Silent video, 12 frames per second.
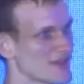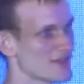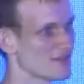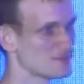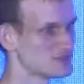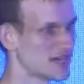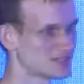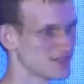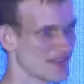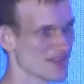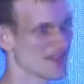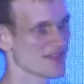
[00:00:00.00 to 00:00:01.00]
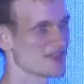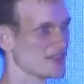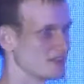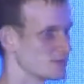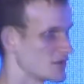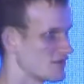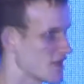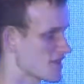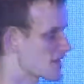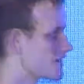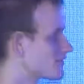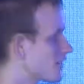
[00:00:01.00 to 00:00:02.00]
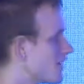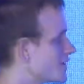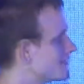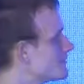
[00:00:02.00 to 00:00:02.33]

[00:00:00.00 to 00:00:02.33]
Vlad likes to say in the previous DEF CON.